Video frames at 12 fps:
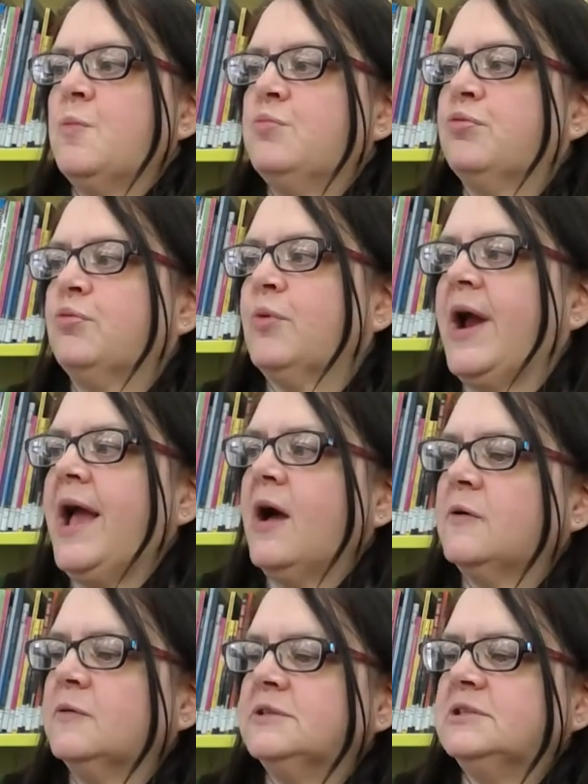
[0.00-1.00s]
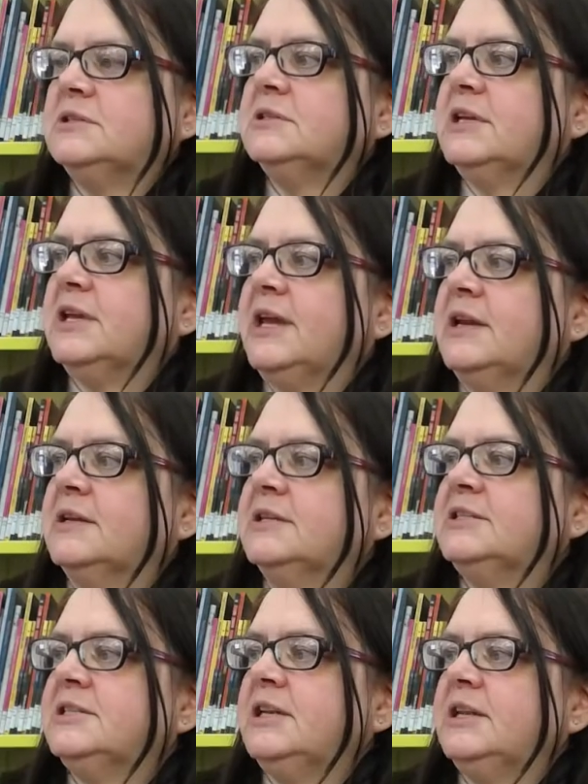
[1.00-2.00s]
Brown
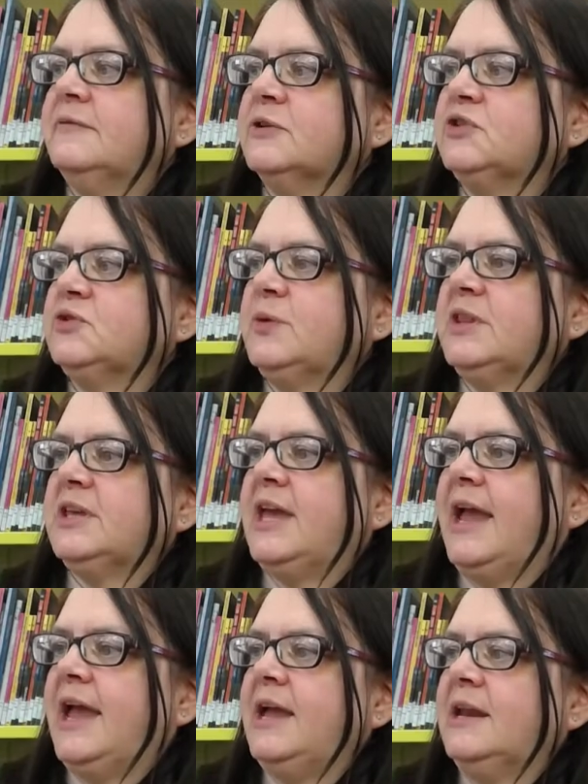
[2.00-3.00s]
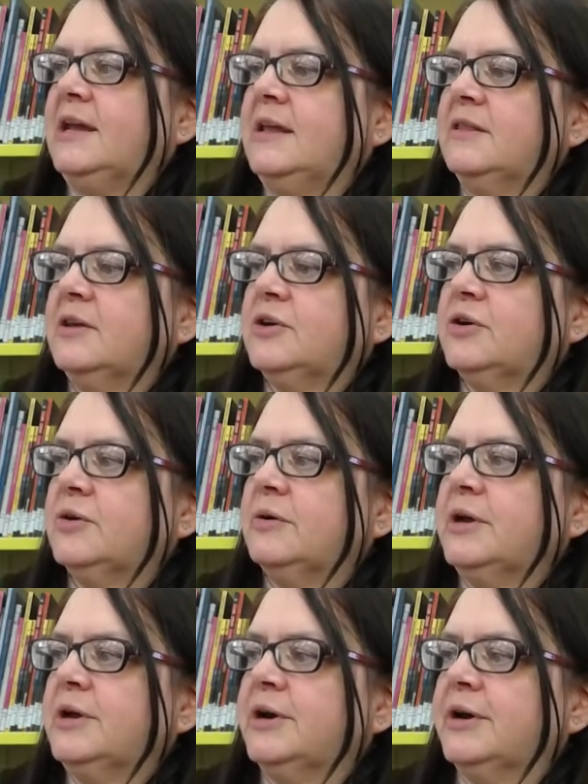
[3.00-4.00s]
Kitten delivers with Katie the
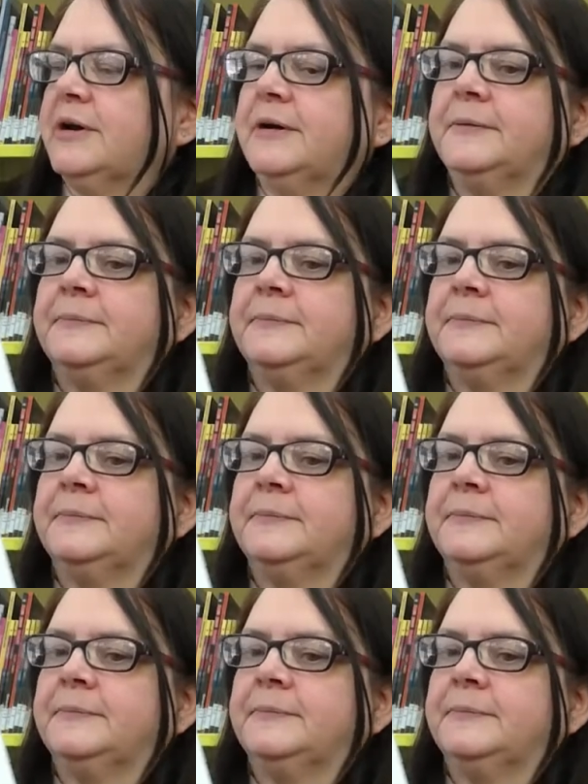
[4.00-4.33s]
courier.